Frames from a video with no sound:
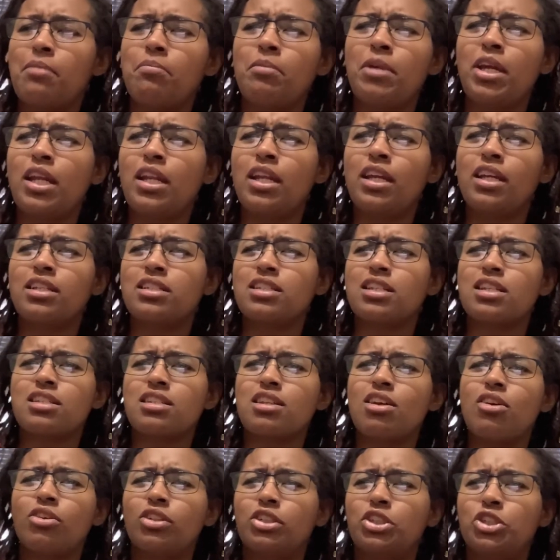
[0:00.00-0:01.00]
meanings as
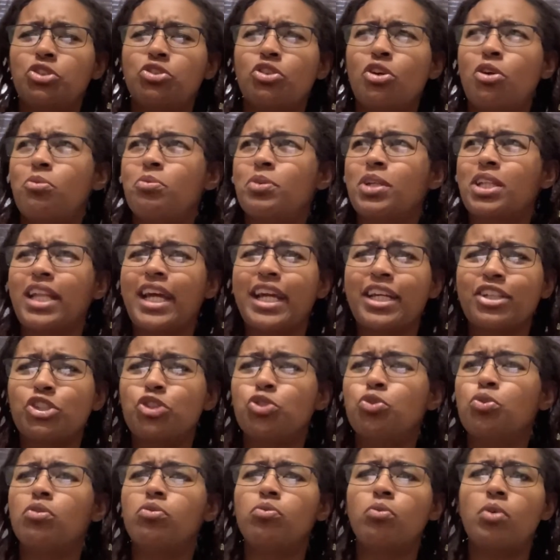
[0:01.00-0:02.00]
long as you know what like
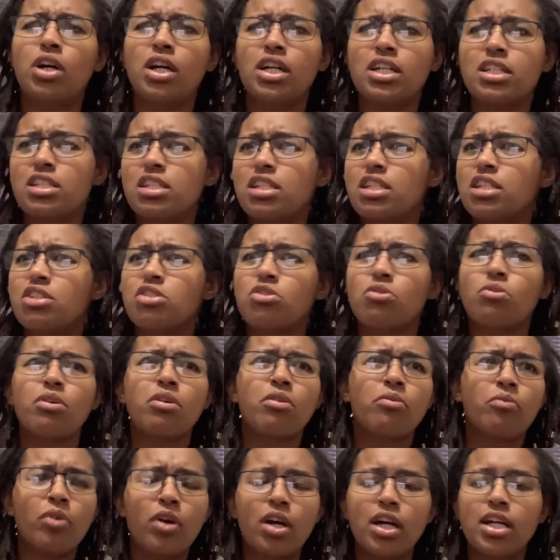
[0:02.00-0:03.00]
Two of Wands is, Three
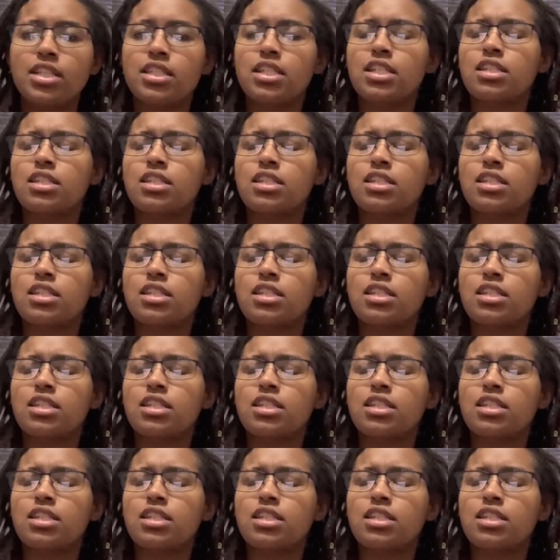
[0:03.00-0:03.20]
of Wands.